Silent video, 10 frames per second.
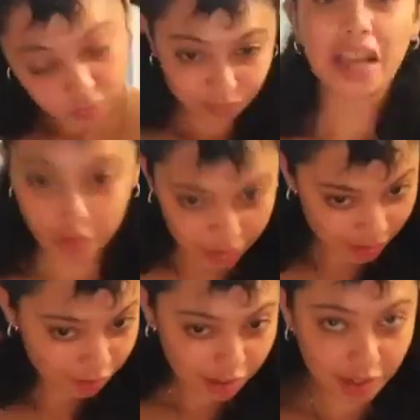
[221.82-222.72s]
Okay,
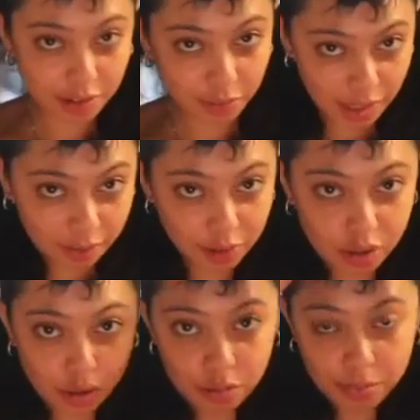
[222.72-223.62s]
so now that we have our
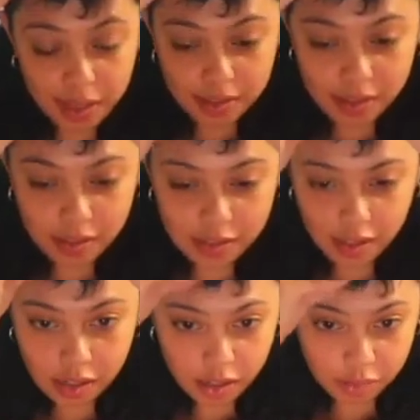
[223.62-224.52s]
2 pigtails
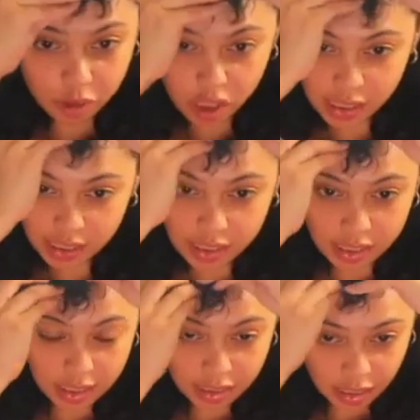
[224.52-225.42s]
here, I'm just
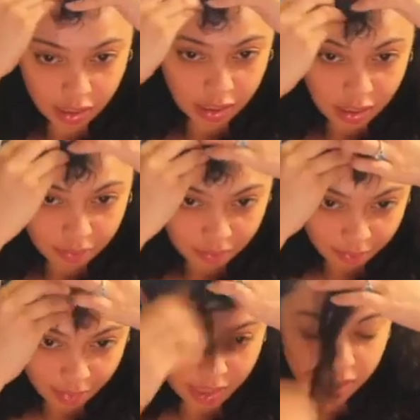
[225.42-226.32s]
gonna mess